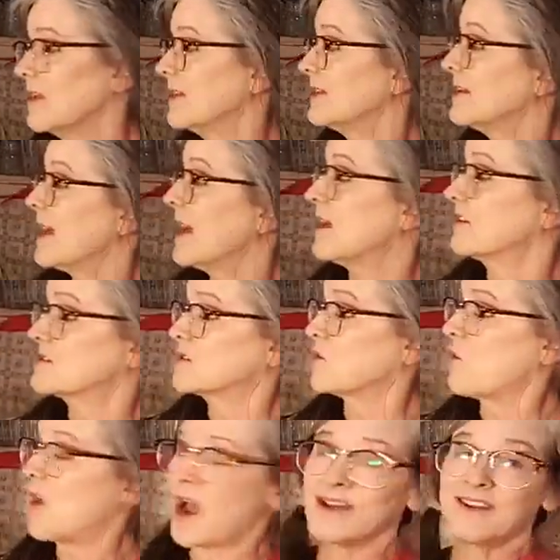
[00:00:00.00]
yeah,
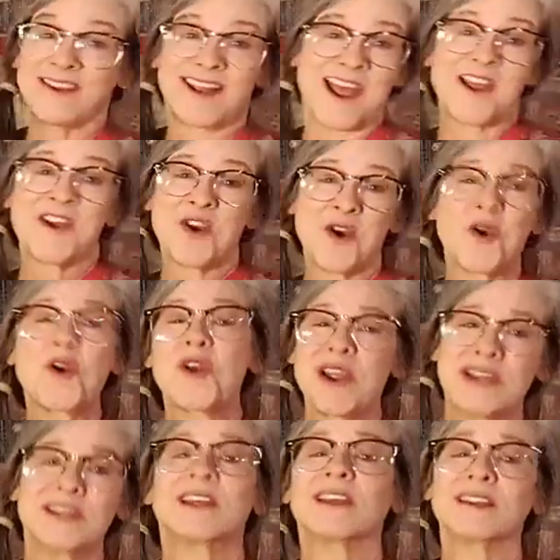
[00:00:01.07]
so I
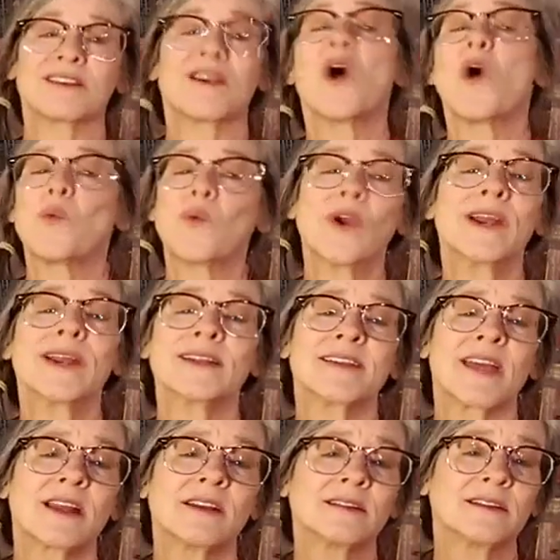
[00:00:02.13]
hurried it. We're going to
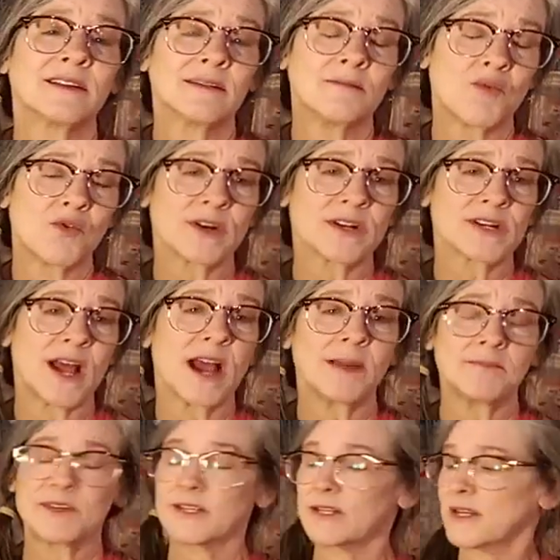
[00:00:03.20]
take a little more
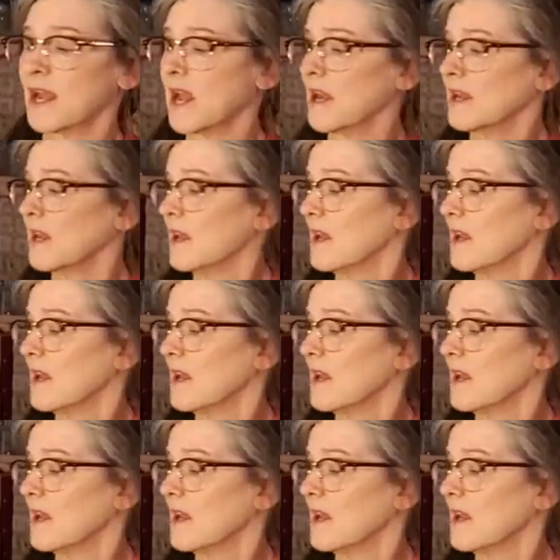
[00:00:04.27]
time today.